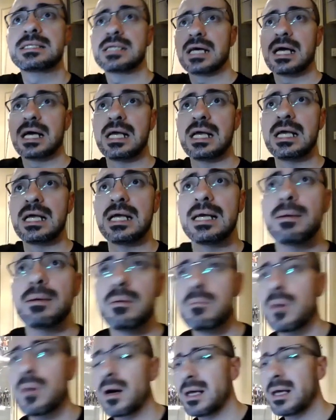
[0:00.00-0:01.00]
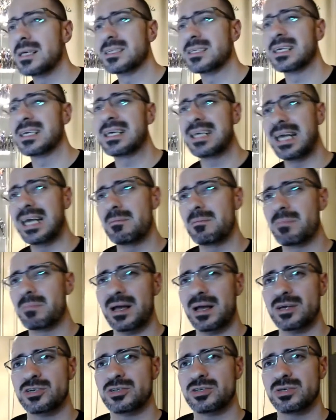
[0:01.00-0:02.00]
I think it's a kit
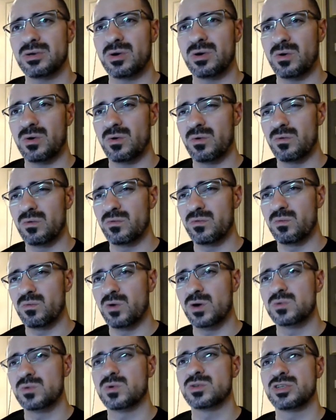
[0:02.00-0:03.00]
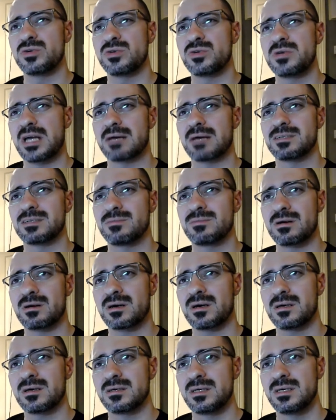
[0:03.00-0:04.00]
bash of World War II Captain
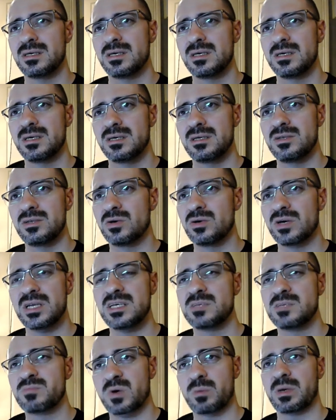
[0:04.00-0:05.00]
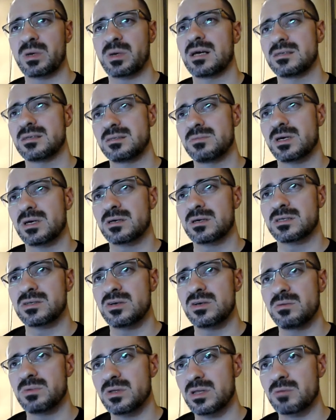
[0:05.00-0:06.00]
America. Not in his proper Captain America
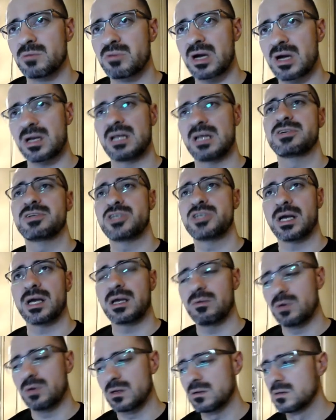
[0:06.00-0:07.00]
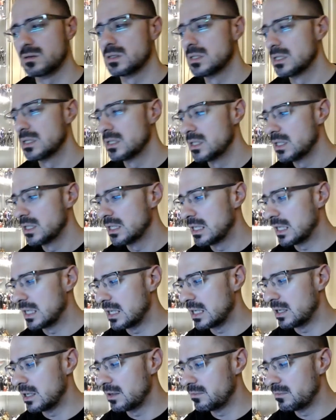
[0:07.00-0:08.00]
suit, but the brown leather jacket one,
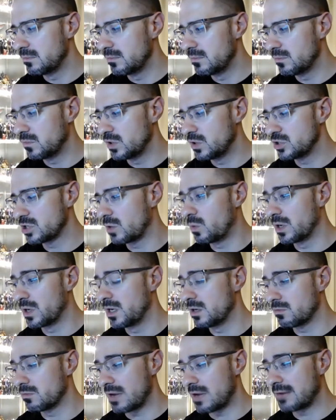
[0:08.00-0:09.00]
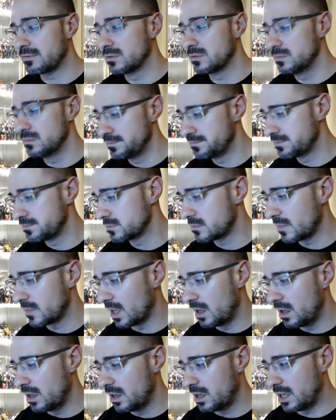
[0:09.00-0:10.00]
which I won in a raffle.
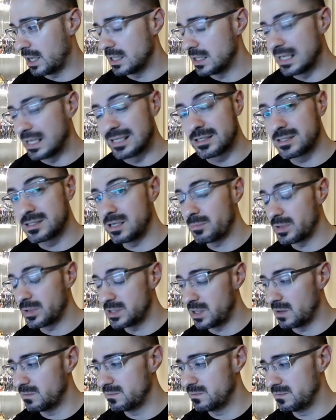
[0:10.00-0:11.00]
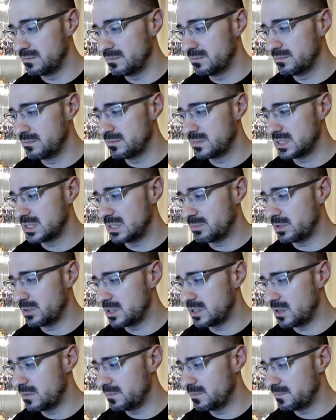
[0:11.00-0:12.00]
And yeah, it's a slippery slope. Slippery
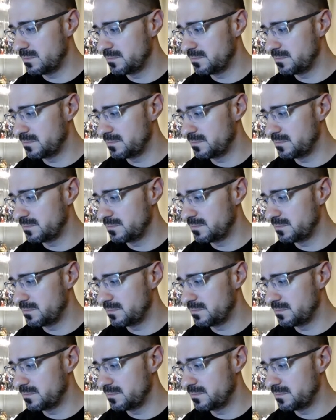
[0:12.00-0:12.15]
slope.